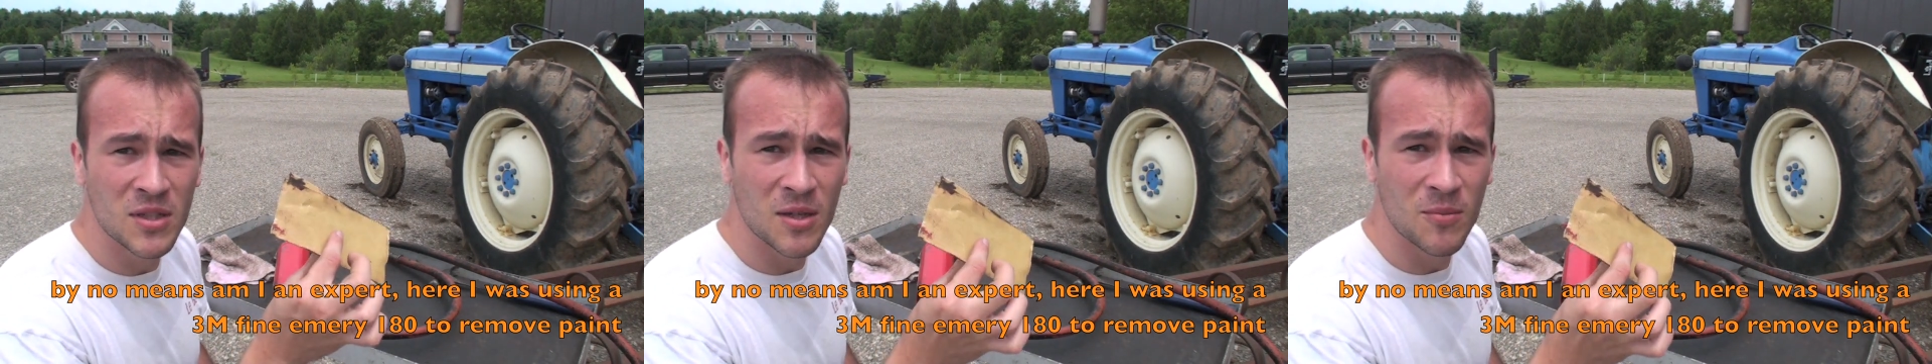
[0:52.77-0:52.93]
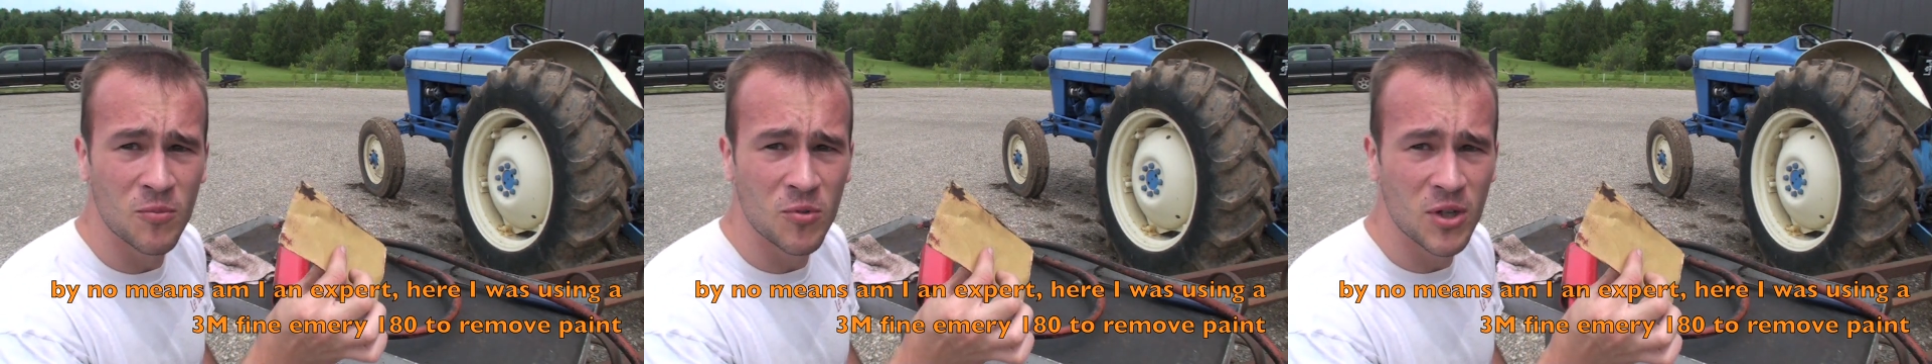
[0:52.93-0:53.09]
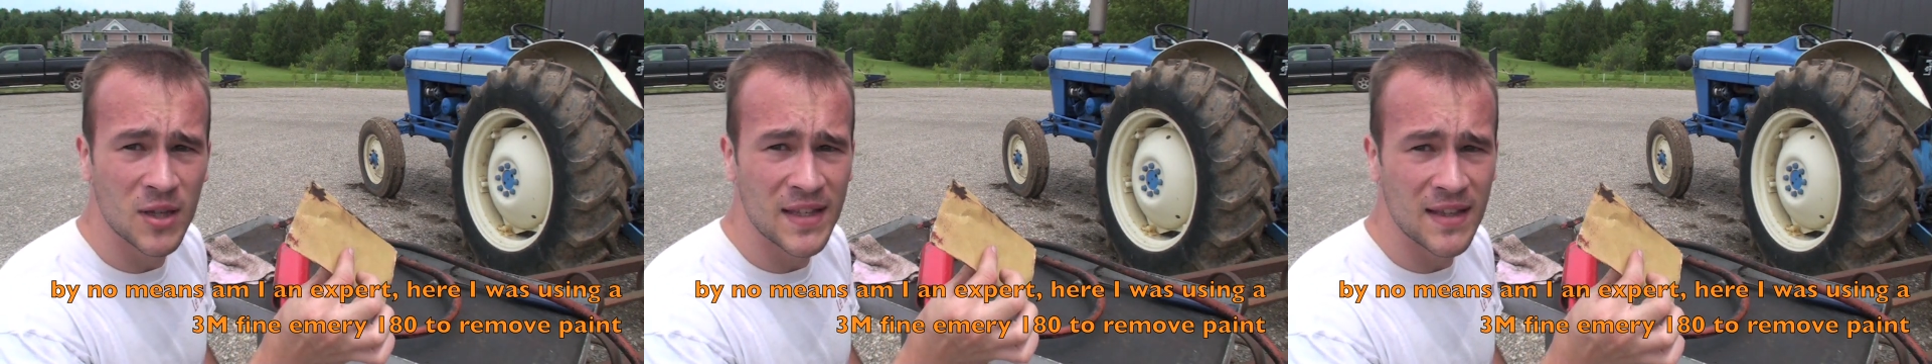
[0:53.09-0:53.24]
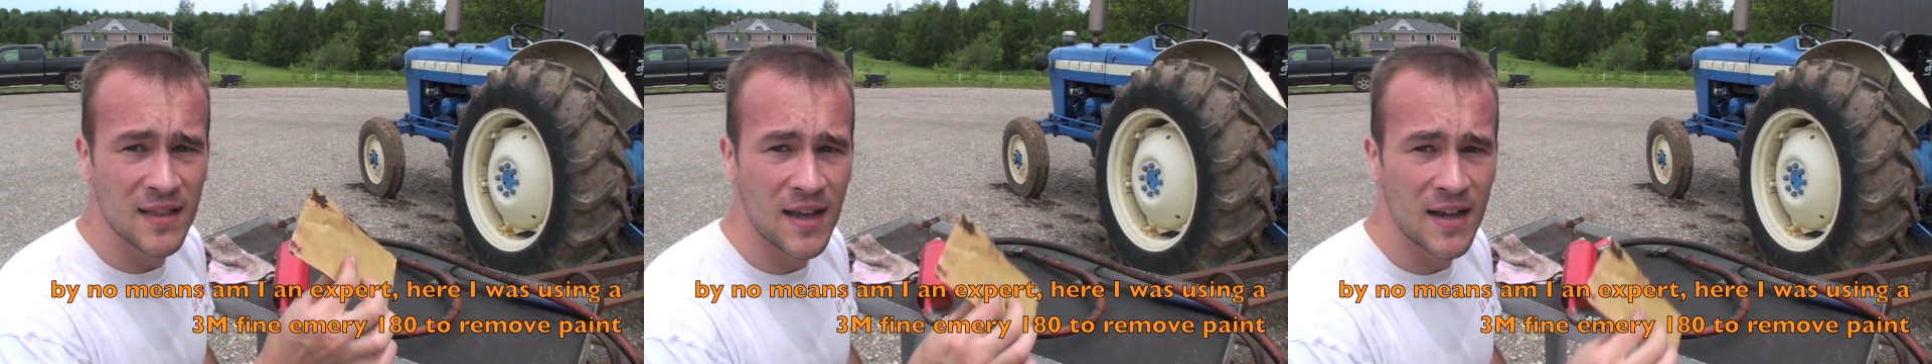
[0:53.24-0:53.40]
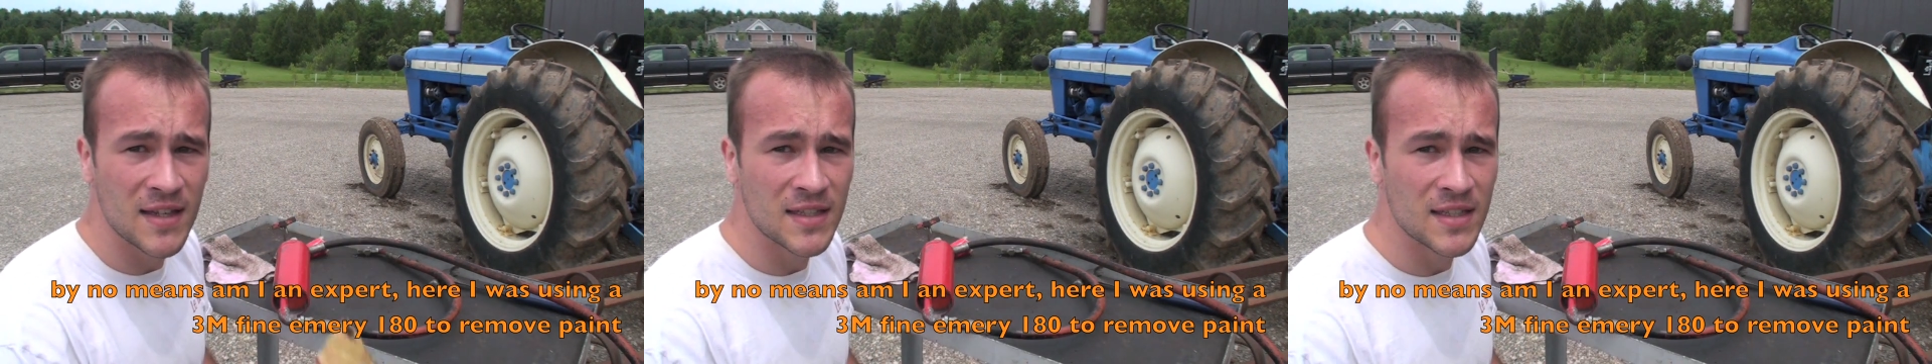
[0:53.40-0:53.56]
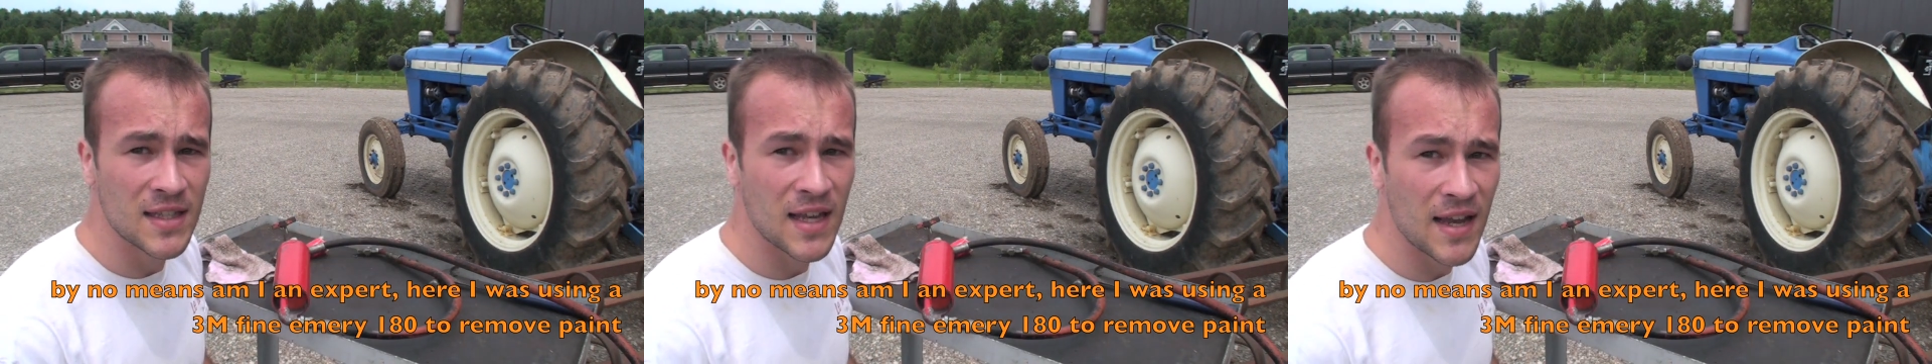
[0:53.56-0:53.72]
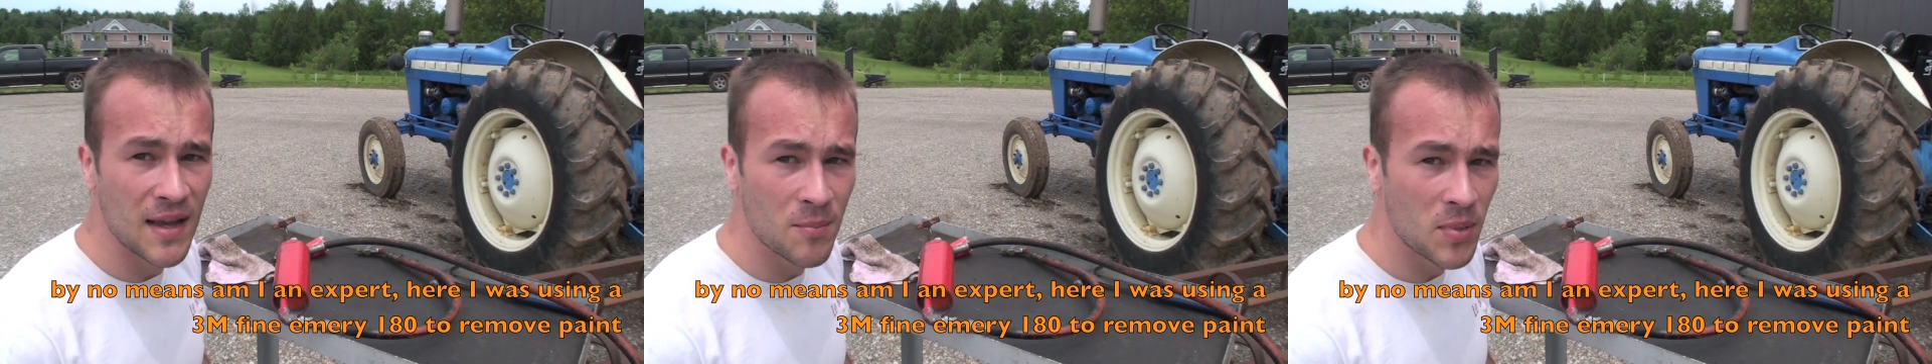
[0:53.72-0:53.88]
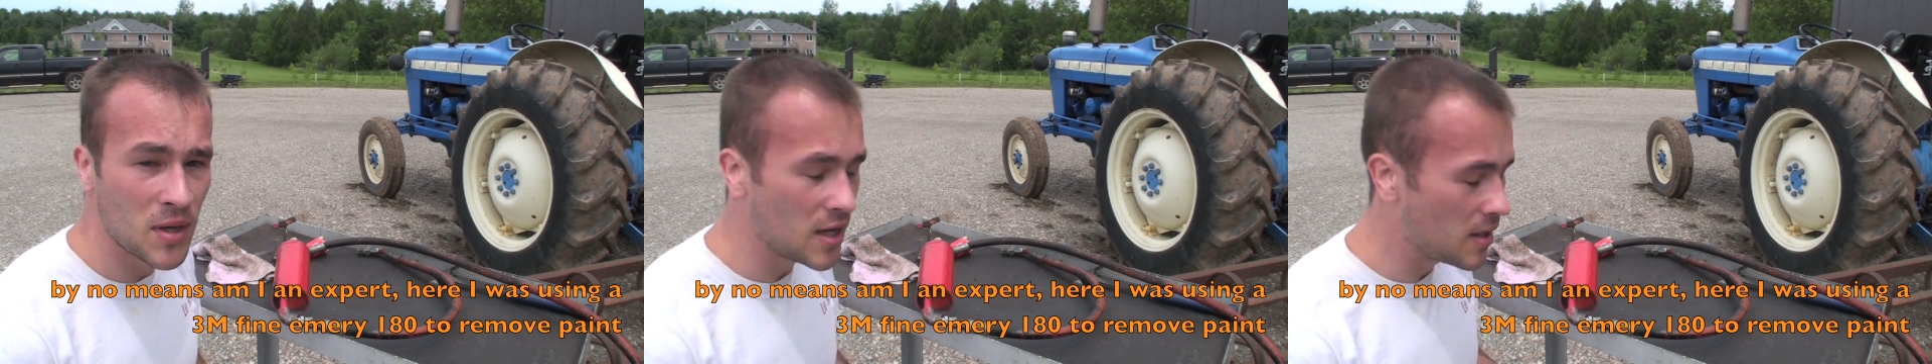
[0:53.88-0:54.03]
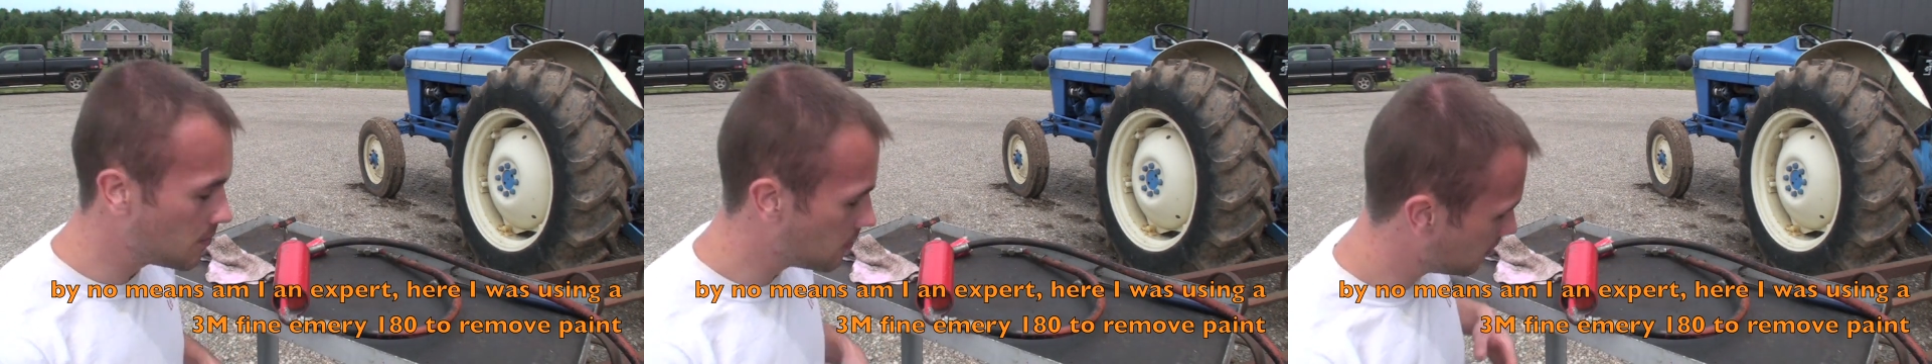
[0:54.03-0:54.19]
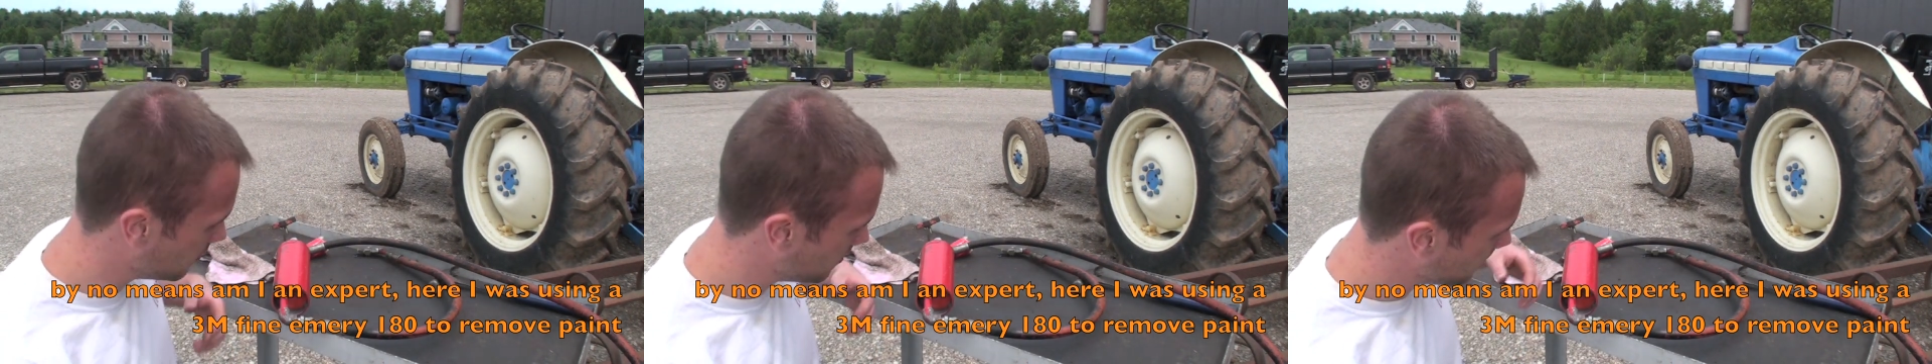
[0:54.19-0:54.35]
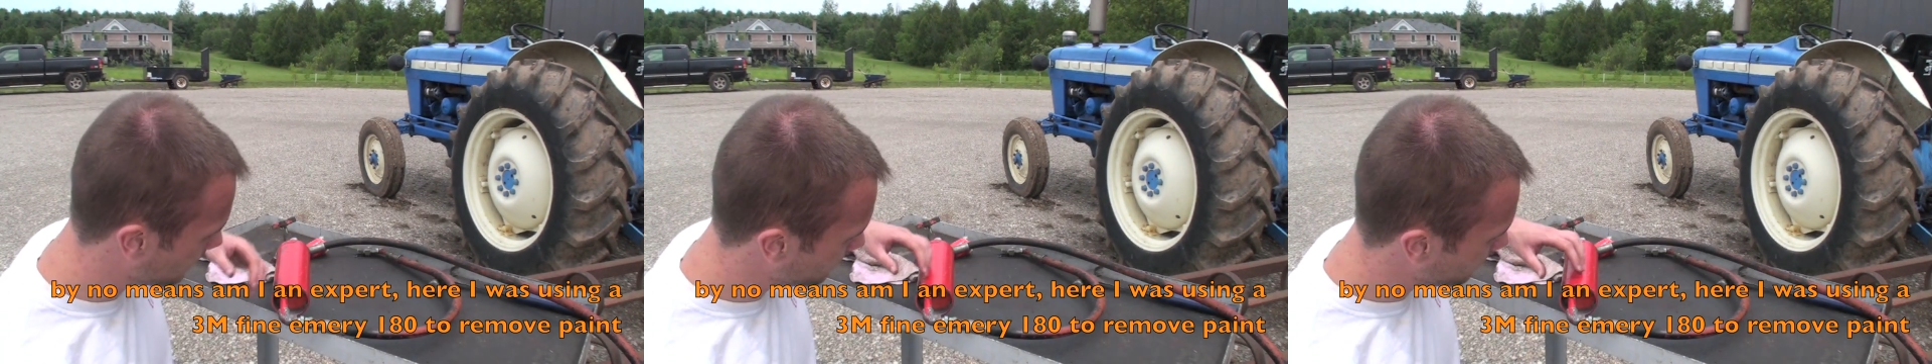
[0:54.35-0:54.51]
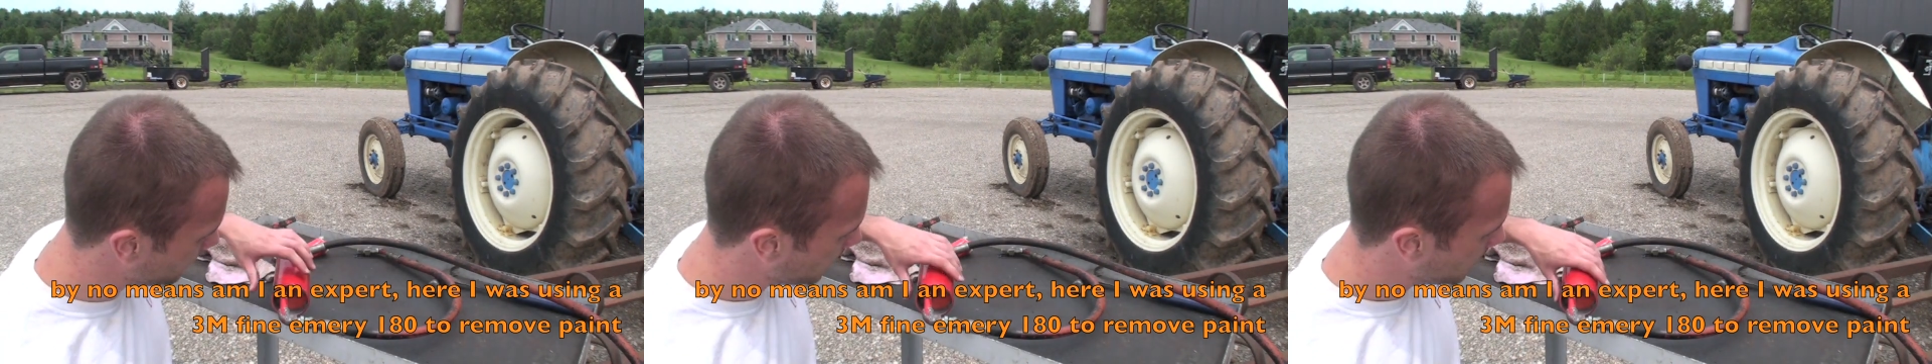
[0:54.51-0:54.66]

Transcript: some really light sandpaper,